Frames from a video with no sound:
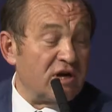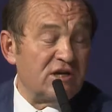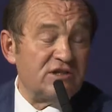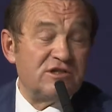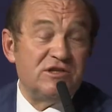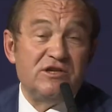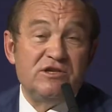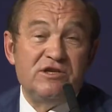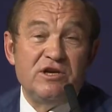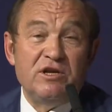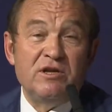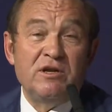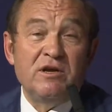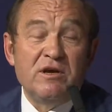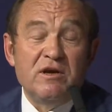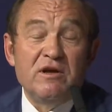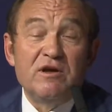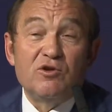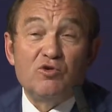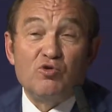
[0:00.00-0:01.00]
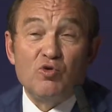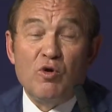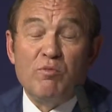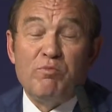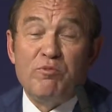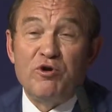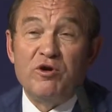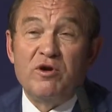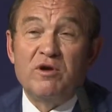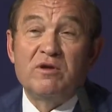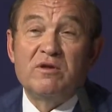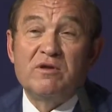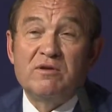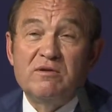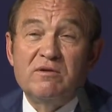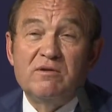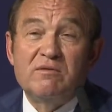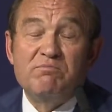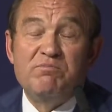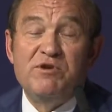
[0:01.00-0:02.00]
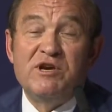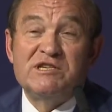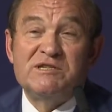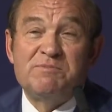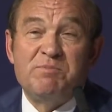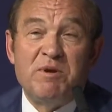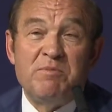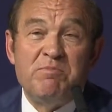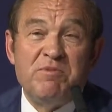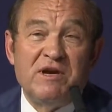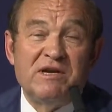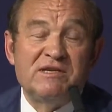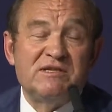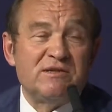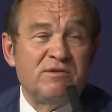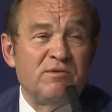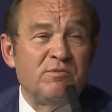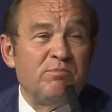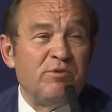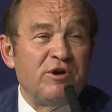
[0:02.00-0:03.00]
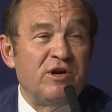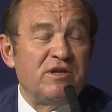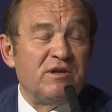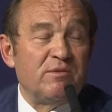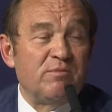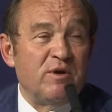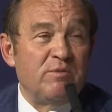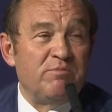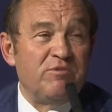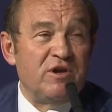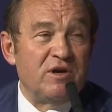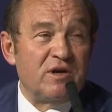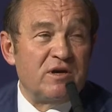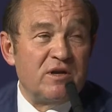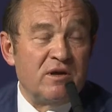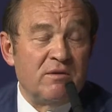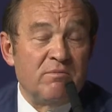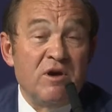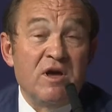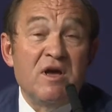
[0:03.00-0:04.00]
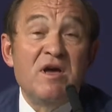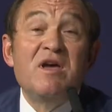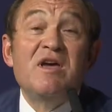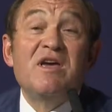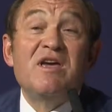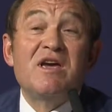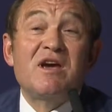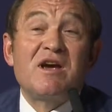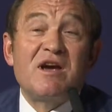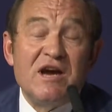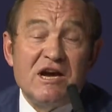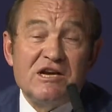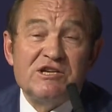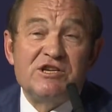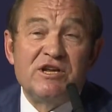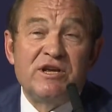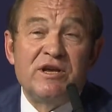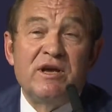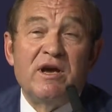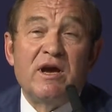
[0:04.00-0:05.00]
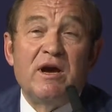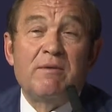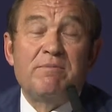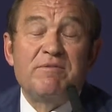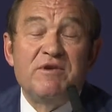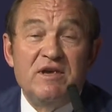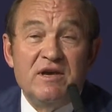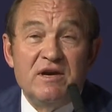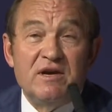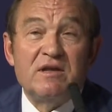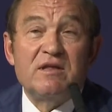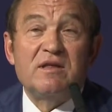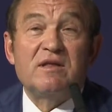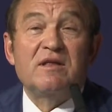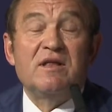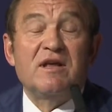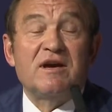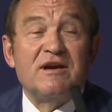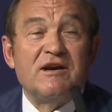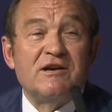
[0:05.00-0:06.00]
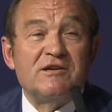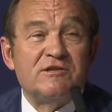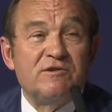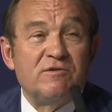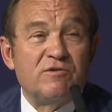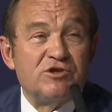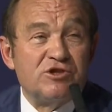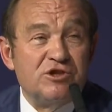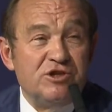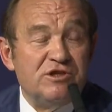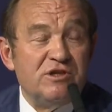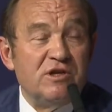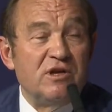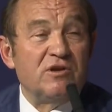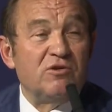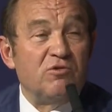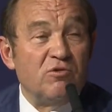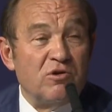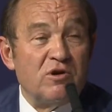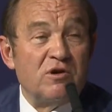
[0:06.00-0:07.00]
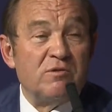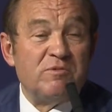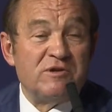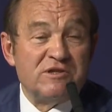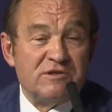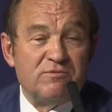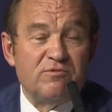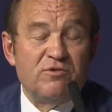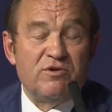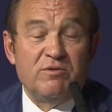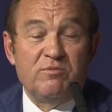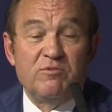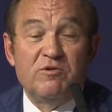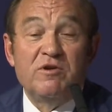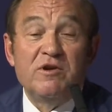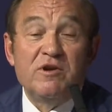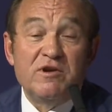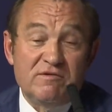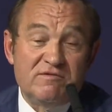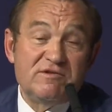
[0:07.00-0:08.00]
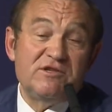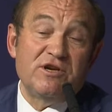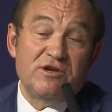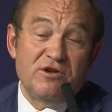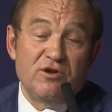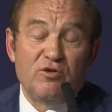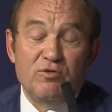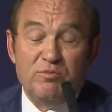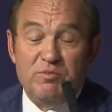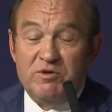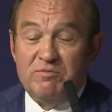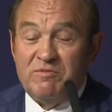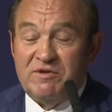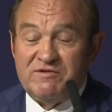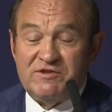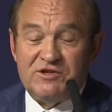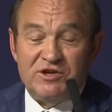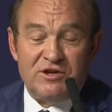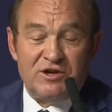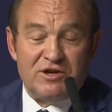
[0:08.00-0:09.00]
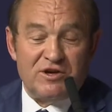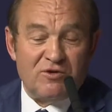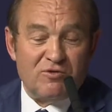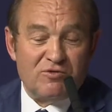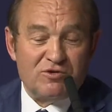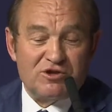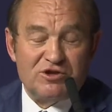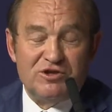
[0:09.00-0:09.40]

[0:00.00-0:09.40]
me because they have our efforts and our souls, of our mayor, of me, and of you.